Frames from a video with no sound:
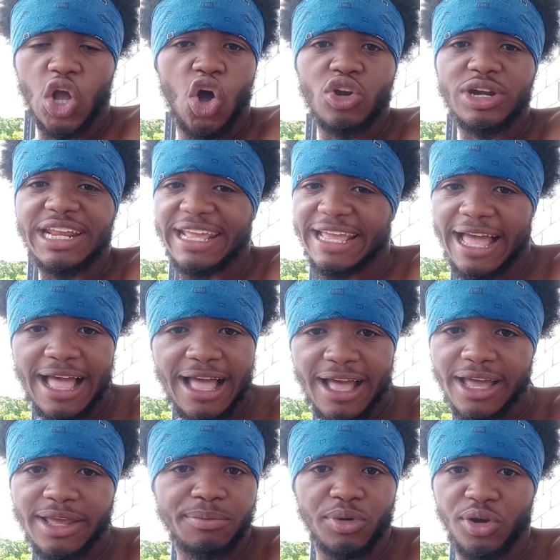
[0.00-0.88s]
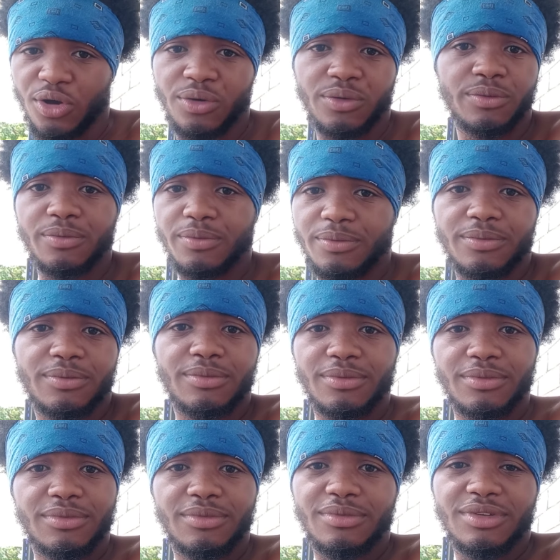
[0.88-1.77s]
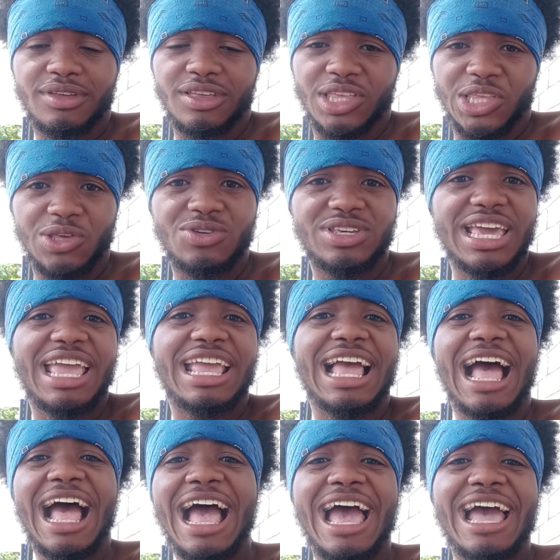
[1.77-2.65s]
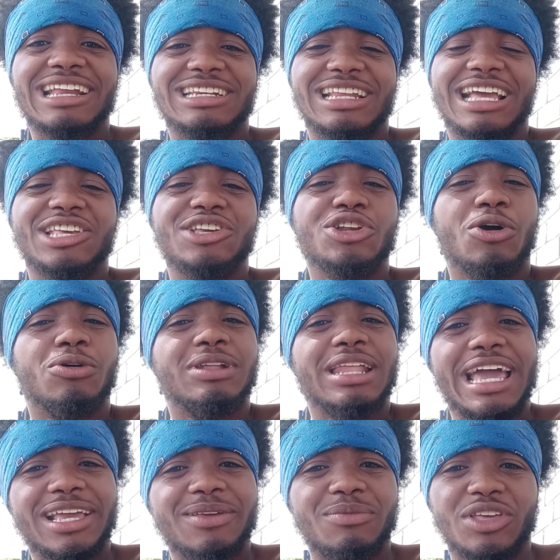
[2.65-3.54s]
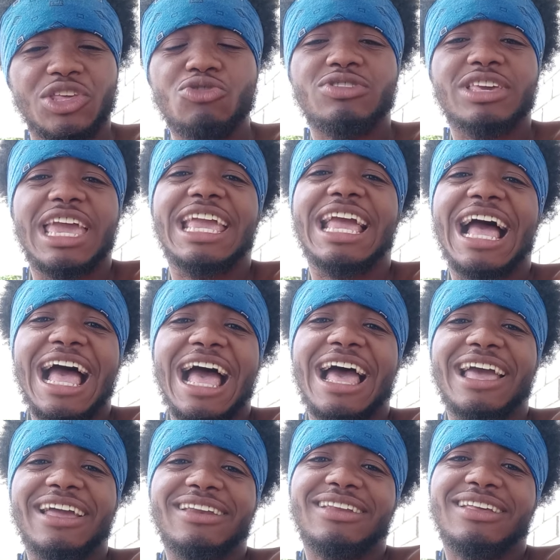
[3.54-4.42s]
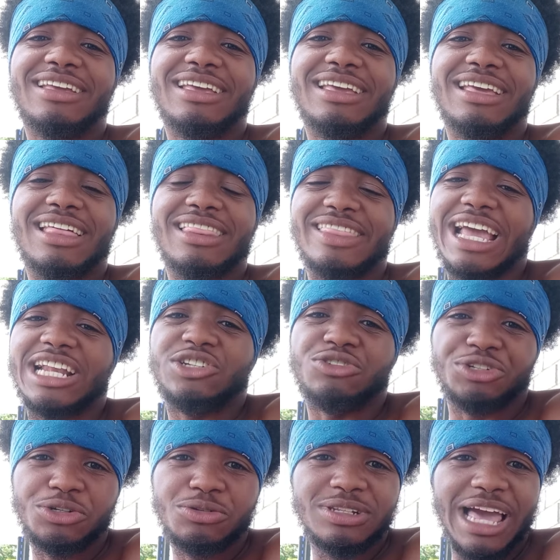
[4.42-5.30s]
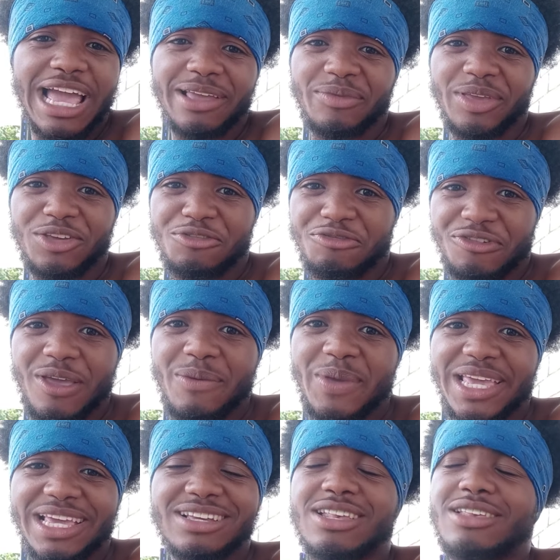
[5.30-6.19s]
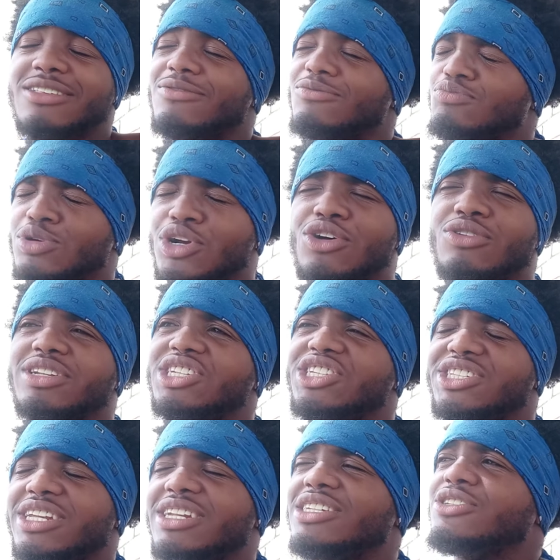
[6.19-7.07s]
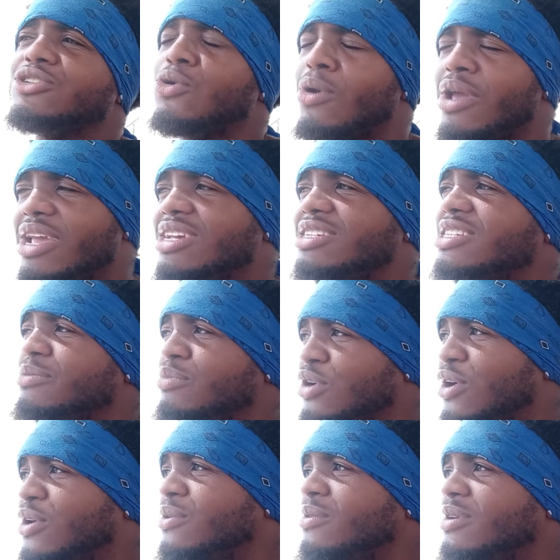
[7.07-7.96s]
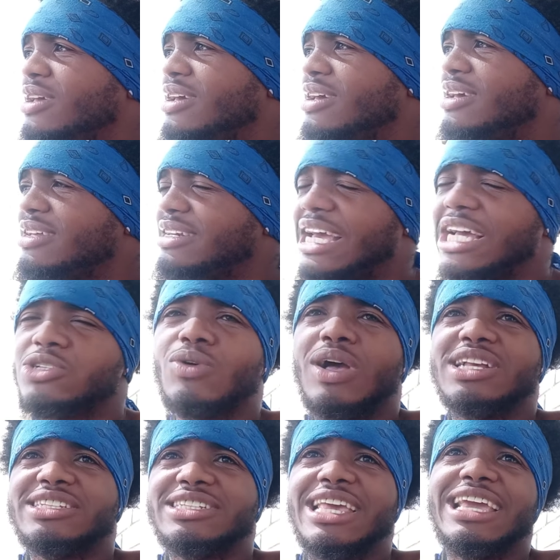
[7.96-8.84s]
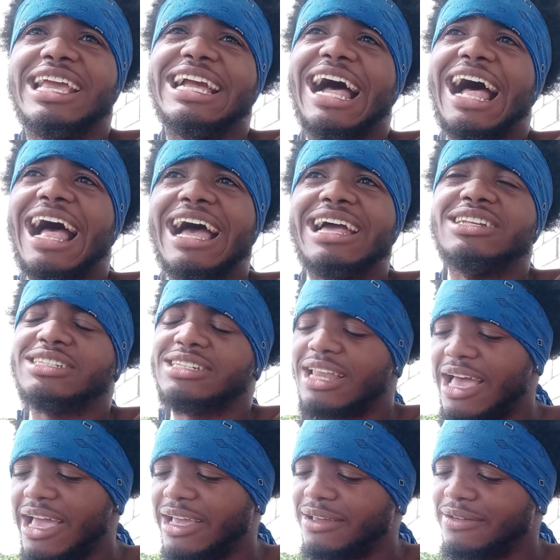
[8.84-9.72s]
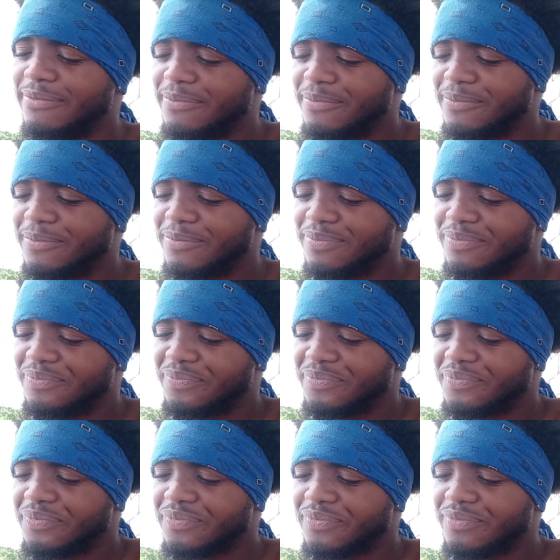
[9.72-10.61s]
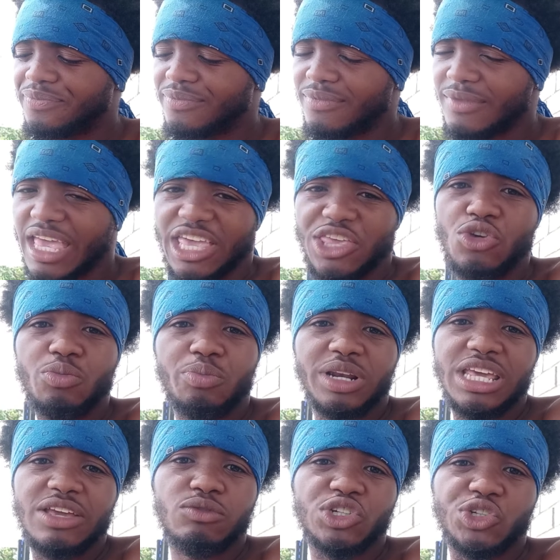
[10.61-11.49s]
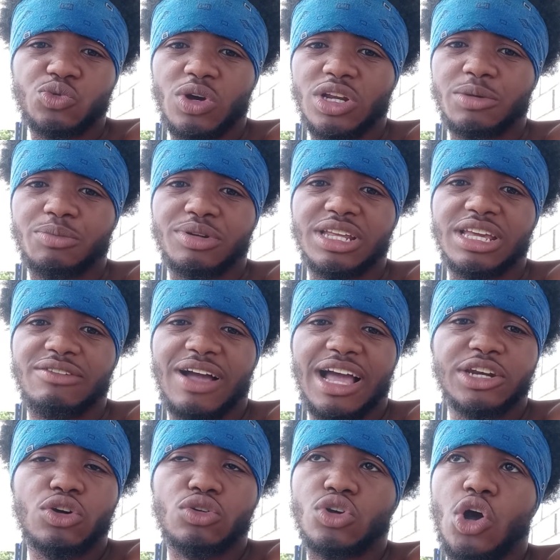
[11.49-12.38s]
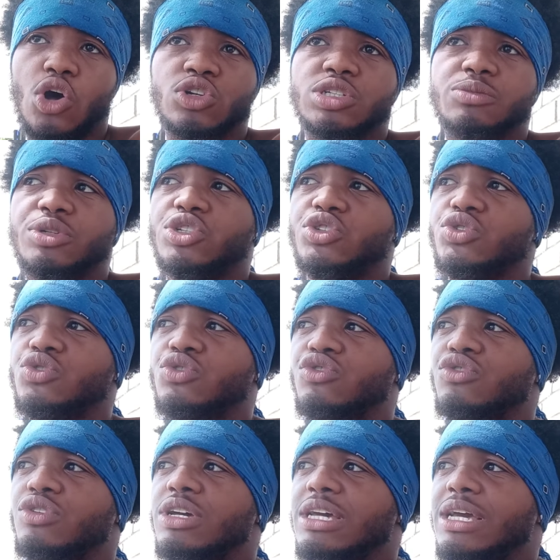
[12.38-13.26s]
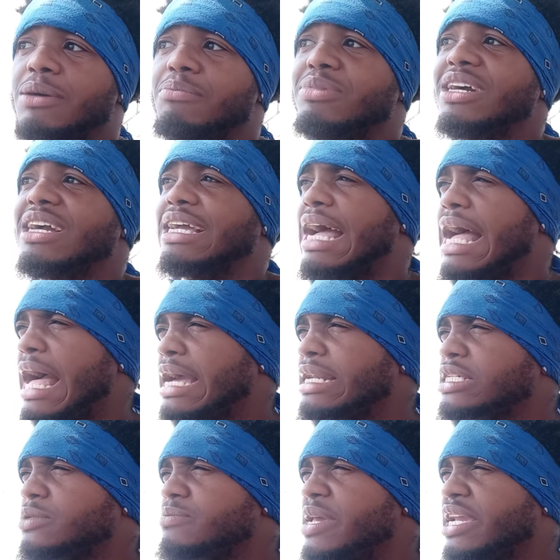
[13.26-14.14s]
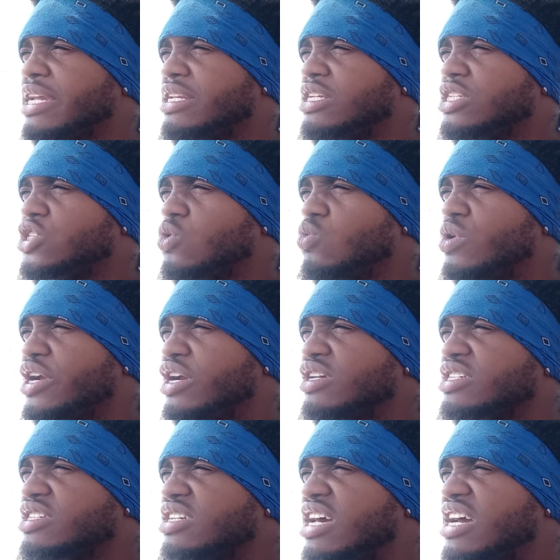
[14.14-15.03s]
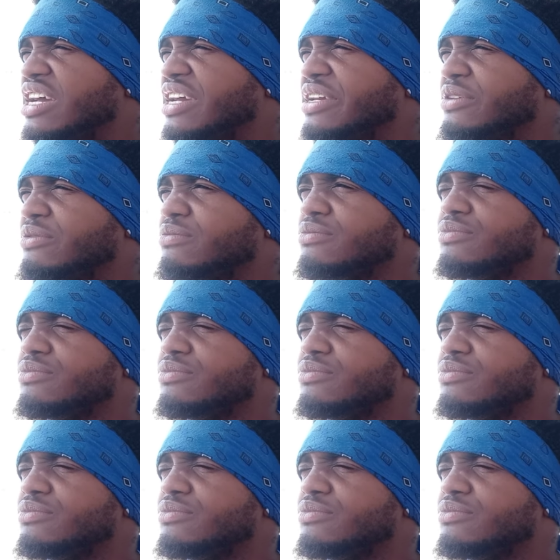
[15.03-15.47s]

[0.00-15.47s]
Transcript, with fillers: On God, bro. You can't hide that you don't like me. You can't hide that you do like me. You feel me? It's bro, this shit is crazy, bro. That's why I say God is like, and you believe what you want to believe. I know the ultimate truth. But God is making it to where it's like